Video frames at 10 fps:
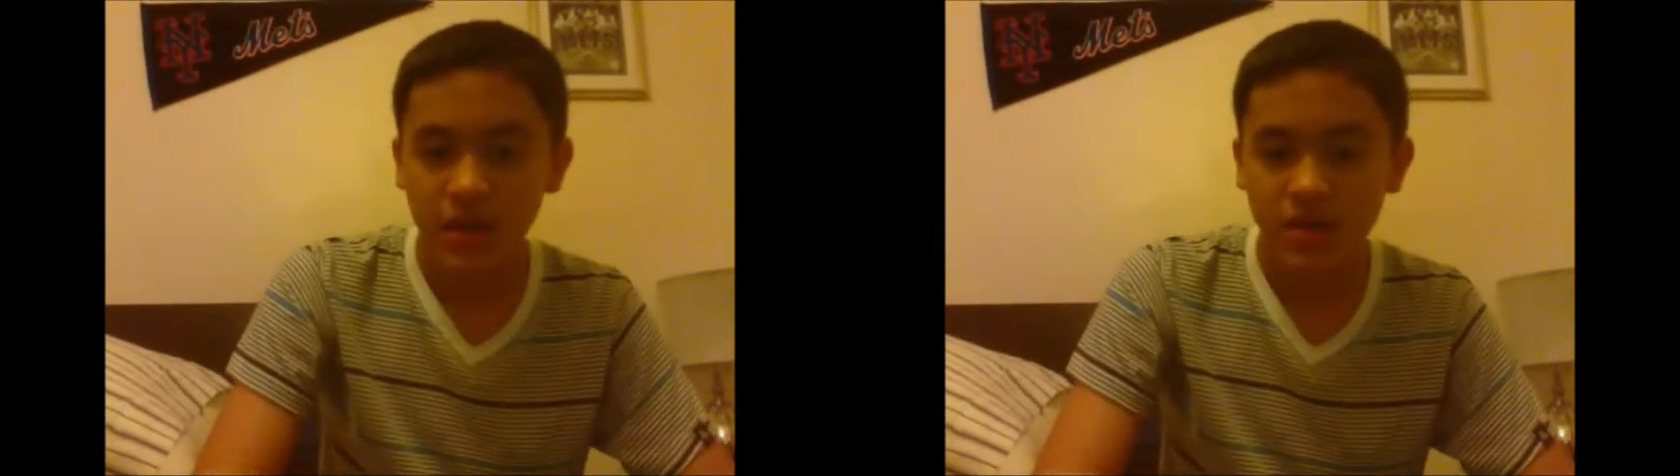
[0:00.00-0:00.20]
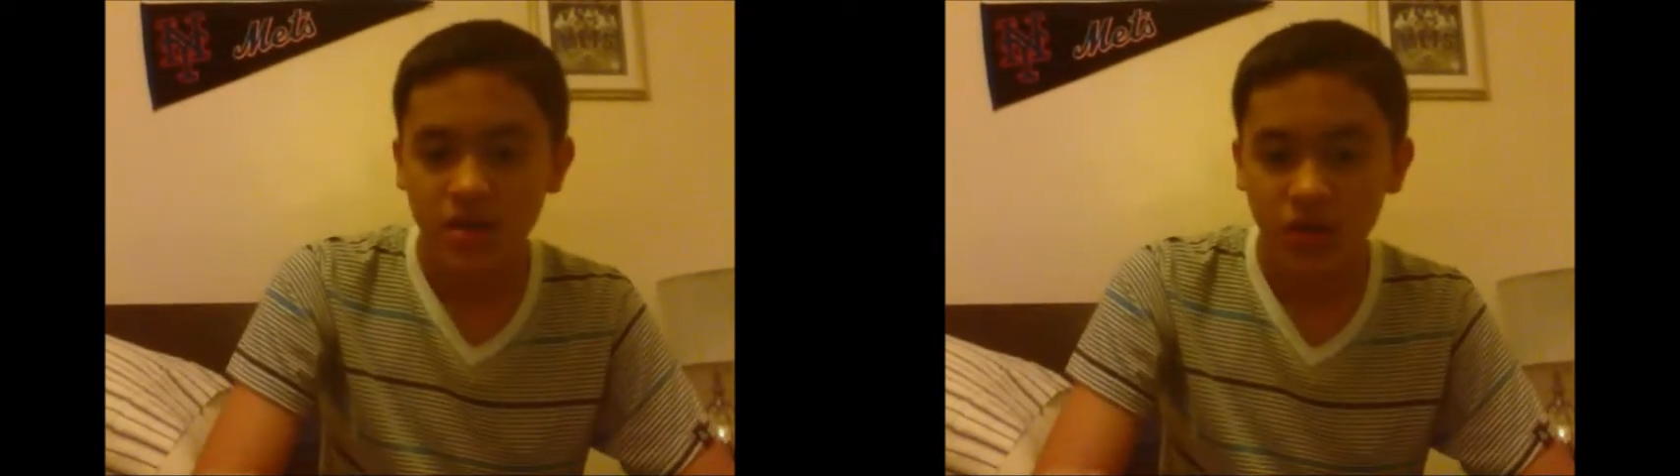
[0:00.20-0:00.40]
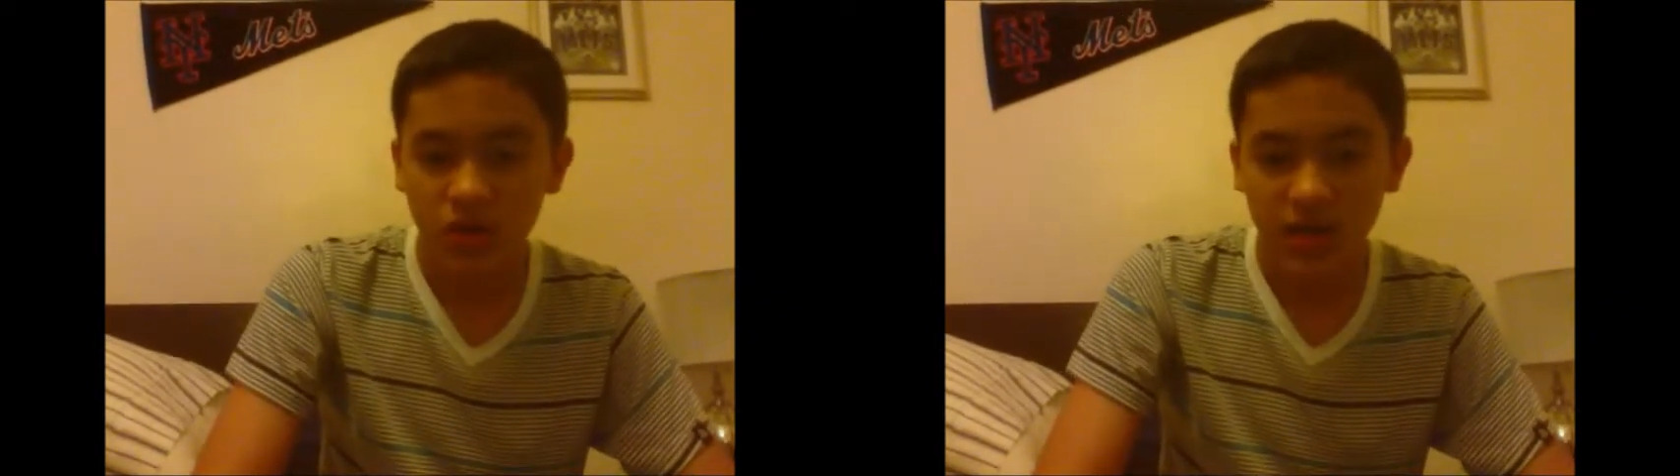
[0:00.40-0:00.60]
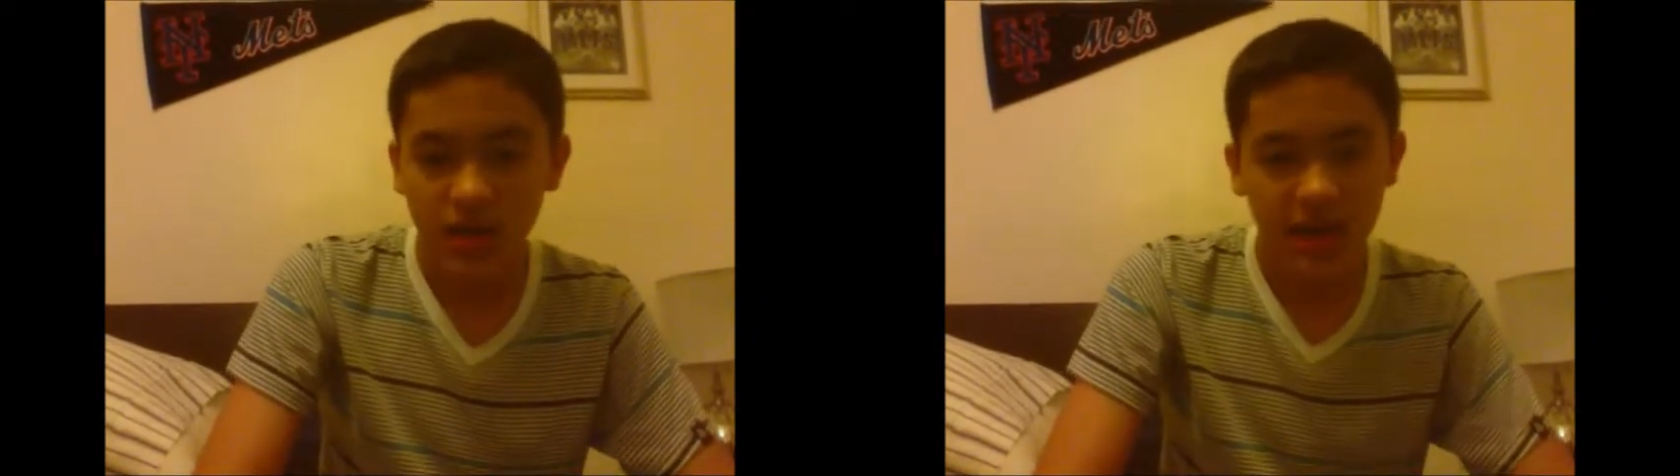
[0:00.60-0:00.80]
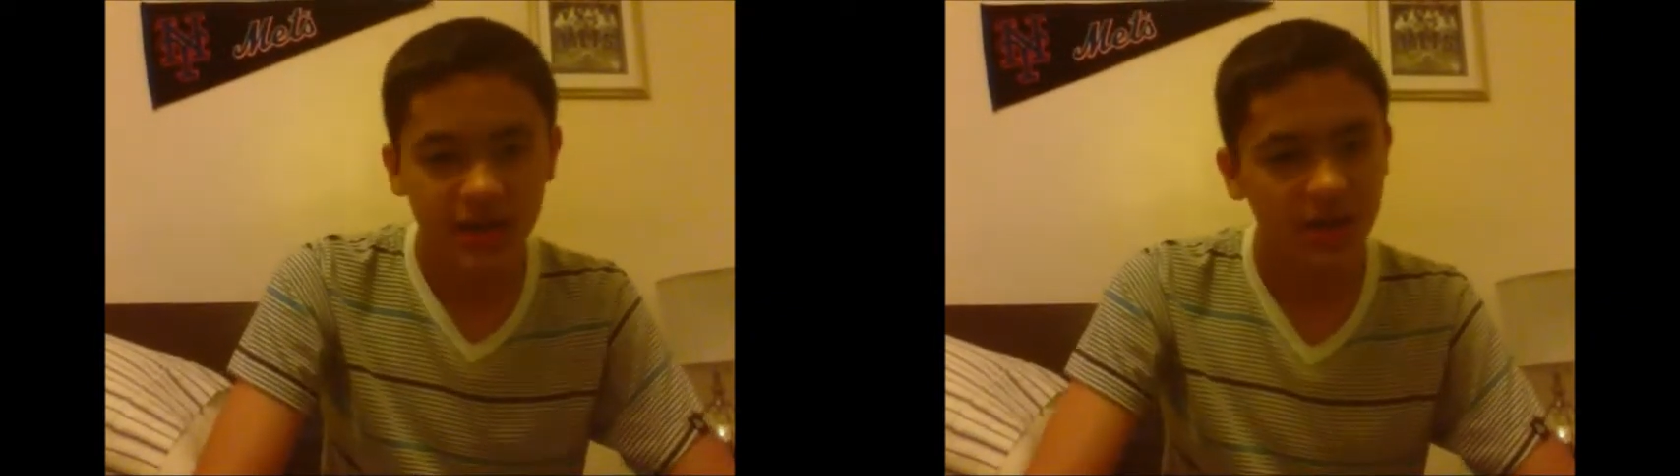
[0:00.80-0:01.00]
So
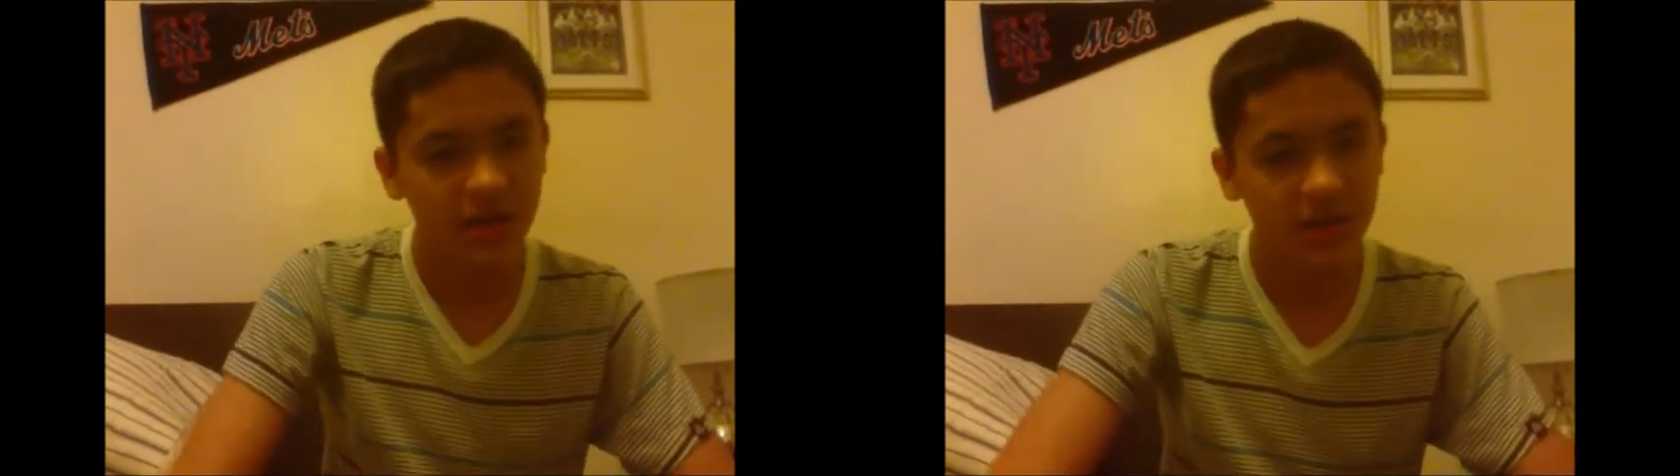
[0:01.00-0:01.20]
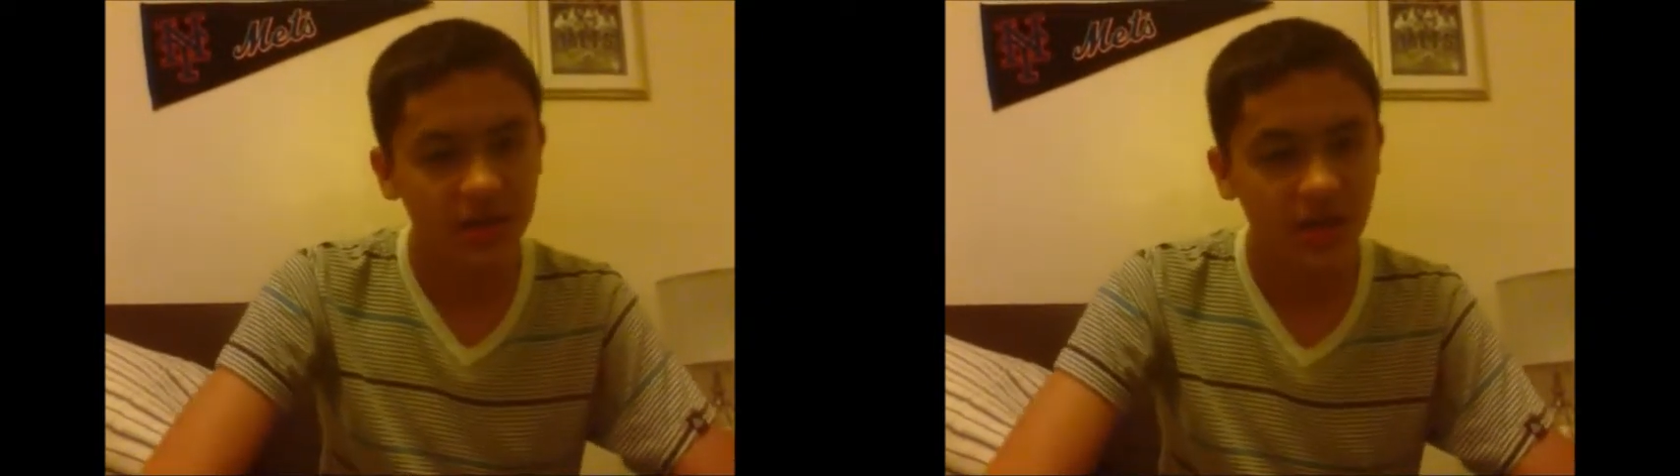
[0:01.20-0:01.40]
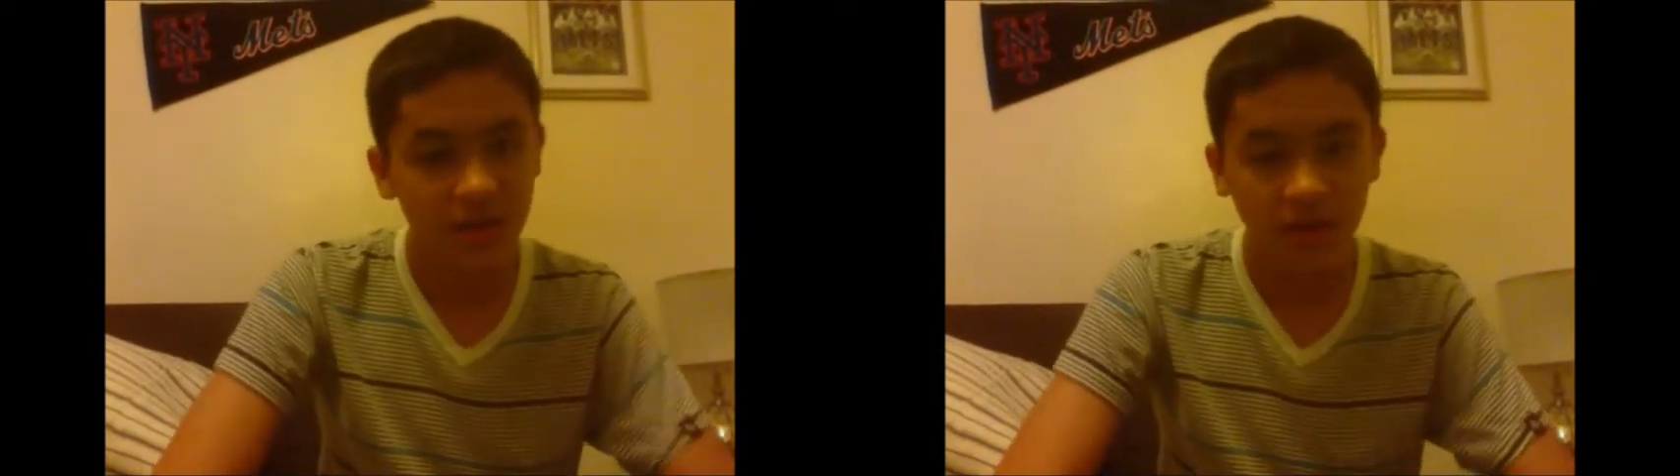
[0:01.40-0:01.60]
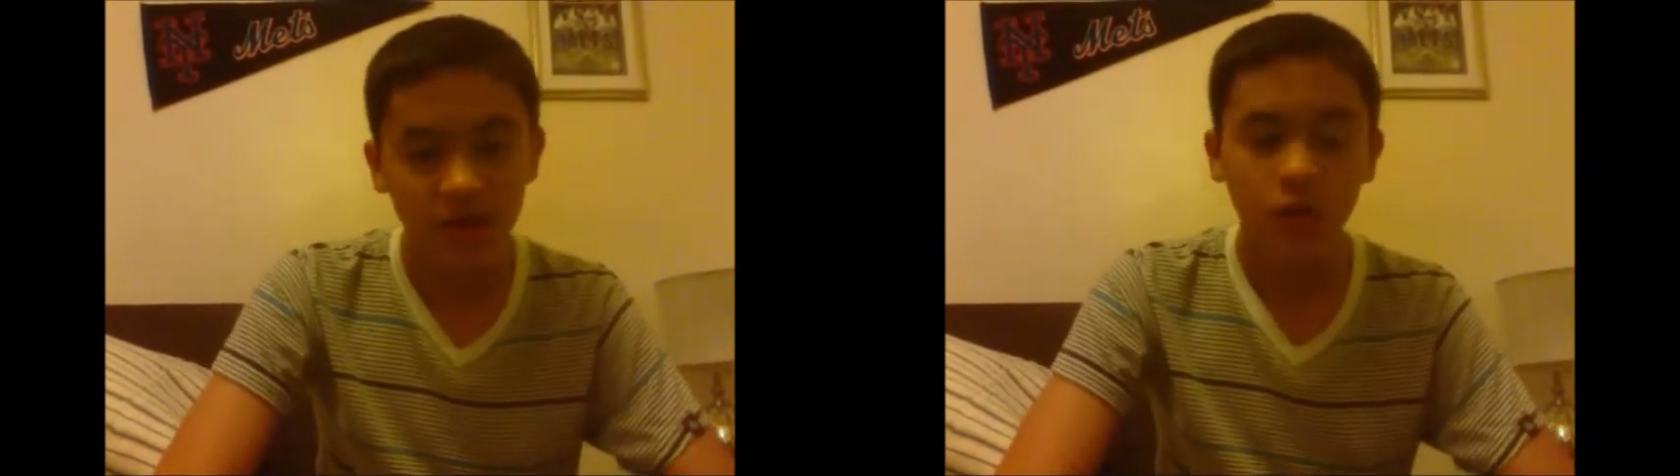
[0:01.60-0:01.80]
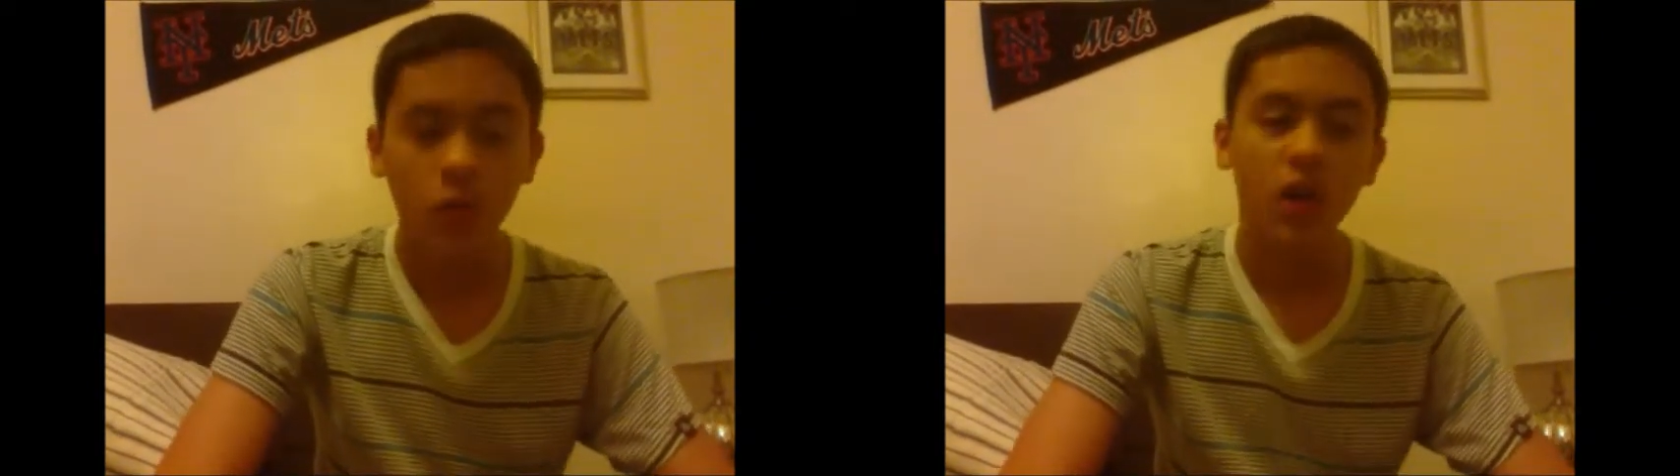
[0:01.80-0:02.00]
yeah,
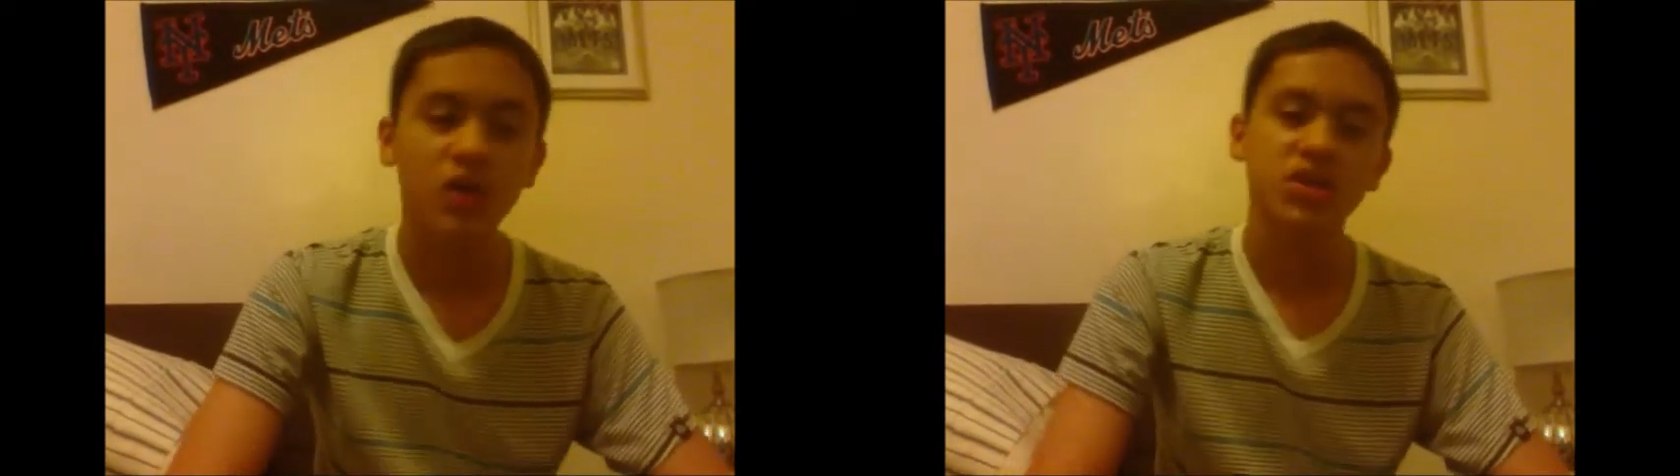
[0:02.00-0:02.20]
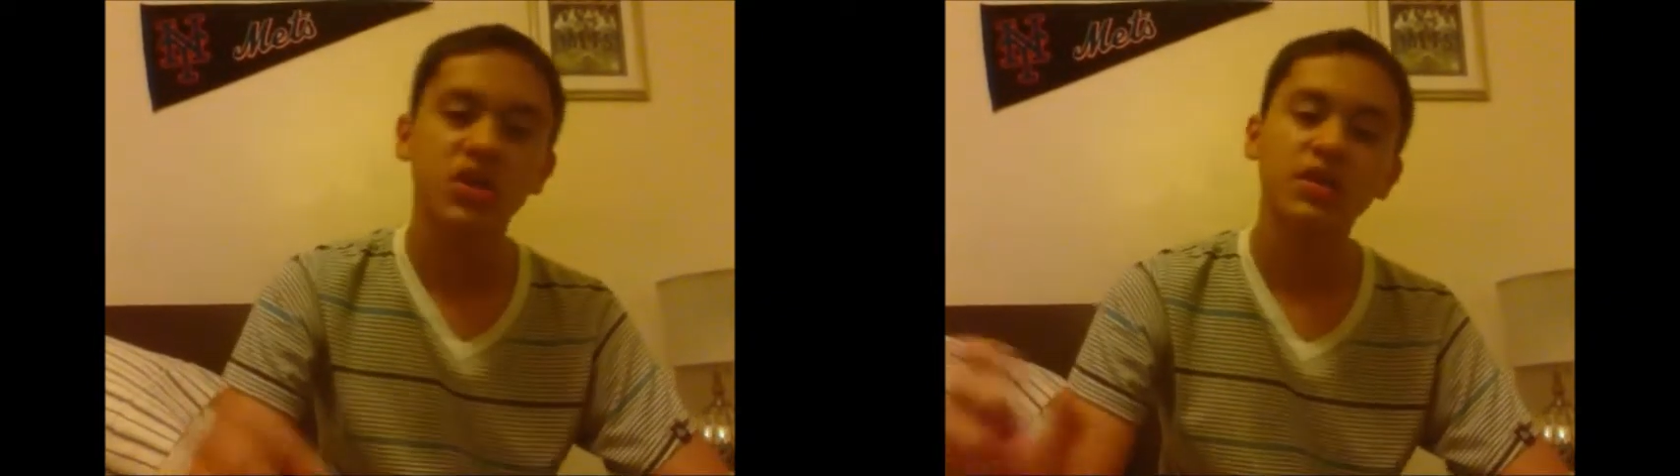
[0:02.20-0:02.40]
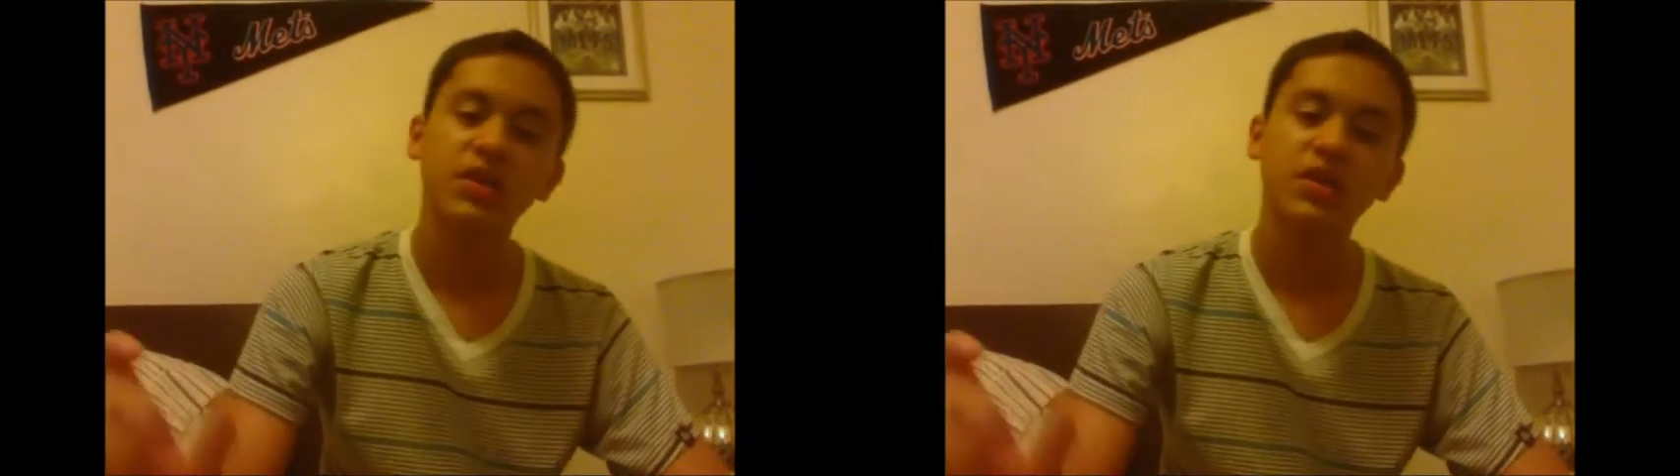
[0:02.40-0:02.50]
definitely watch it,